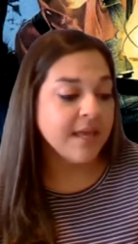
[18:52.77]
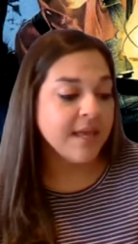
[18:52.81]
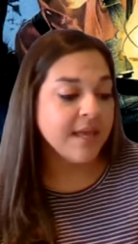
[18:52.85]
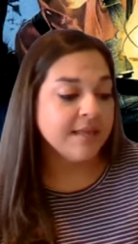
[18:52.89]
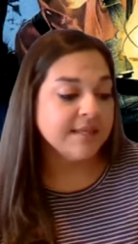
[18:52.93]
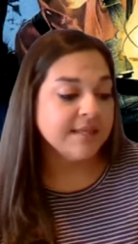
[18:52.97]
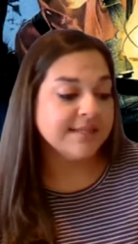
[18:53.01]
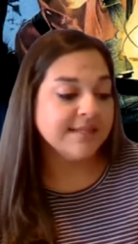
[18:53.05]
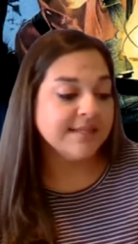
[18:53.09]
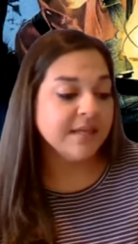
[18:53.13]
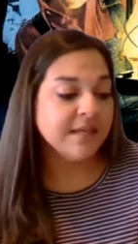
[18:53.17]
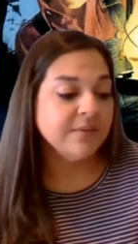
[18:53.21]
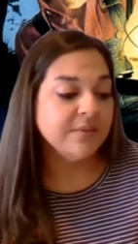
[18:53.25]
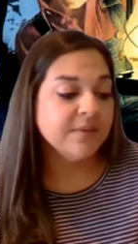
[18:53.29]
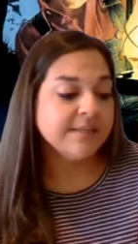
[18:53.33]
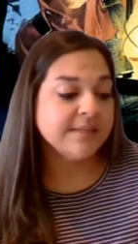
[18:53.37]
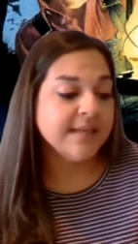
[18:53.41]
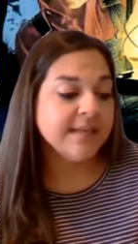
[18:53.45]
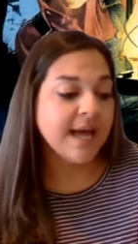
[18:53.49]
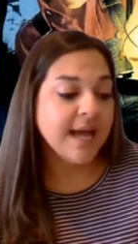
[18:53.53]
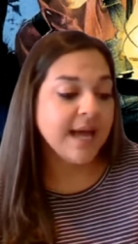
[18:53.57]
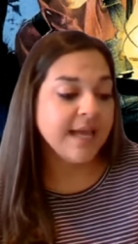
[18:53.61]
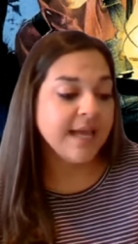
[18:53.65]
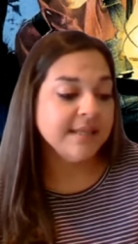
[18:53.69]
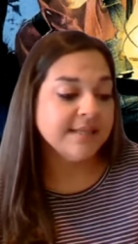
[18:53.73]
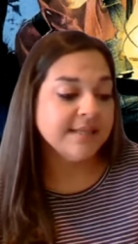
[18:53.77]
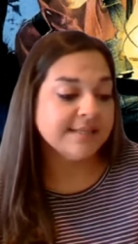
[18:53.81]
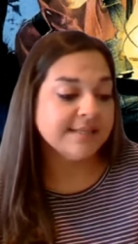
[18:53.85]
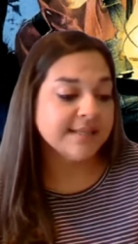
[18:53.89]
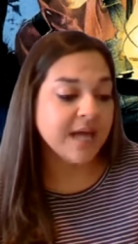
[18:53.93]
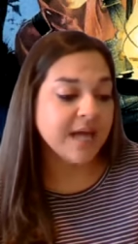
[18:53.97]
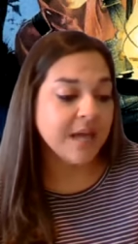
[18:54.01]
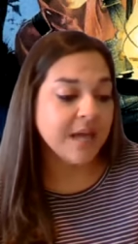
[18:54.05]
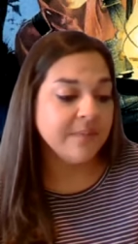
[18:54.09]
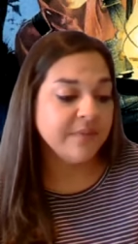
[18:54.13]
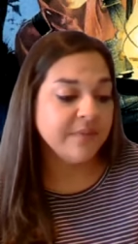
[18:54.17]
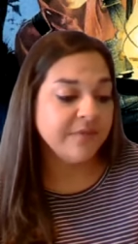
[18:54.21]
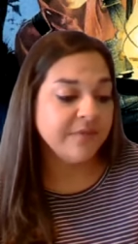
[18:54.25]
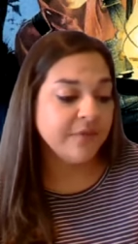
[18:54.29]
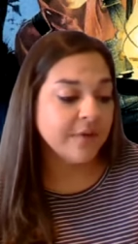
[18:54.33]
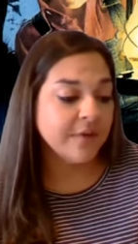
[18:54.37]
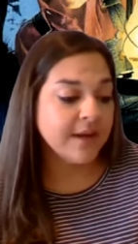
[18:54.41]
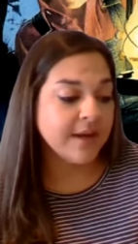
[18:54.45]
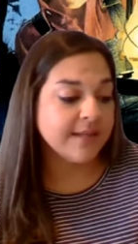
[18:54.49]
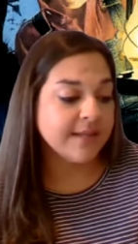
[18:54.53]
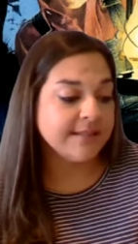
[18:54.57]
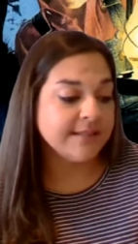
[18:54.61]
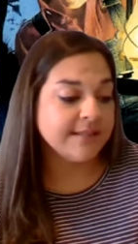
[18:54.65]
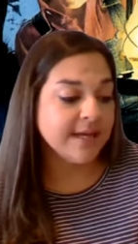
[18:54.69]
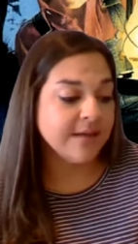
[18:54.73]
The sun was high in the sky before I
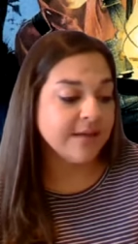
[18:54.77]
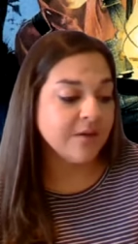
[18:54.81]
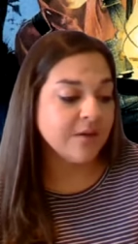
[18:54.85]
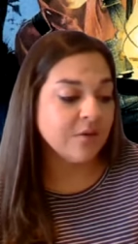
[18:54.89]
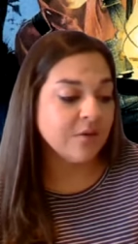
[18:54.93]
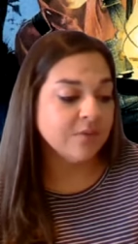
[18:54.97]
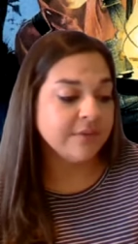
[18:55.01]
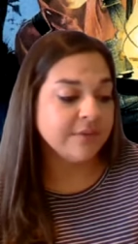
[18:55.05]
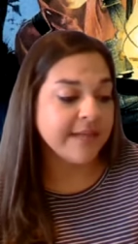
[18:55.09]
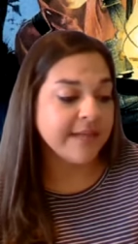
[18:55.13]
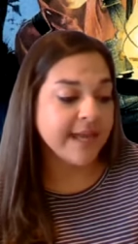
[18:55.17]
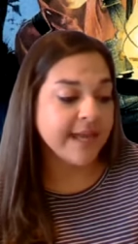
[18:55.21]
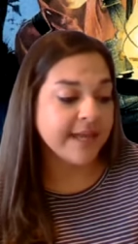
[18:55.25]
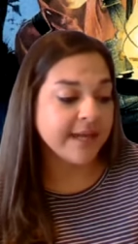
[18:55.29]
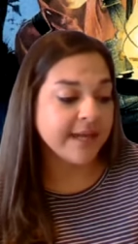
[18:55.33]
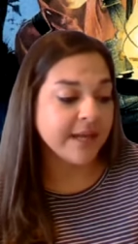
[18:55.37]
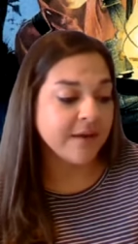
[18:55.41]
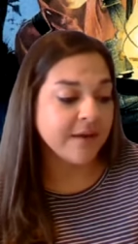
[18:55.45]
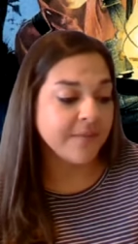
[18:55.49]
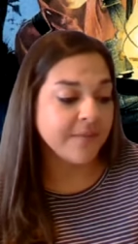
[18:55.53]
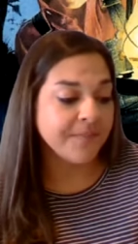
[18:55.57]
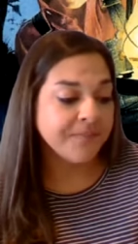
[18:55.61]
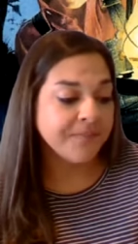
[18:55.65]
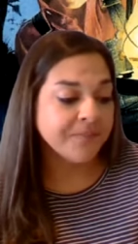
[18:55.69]
dug old Dan out.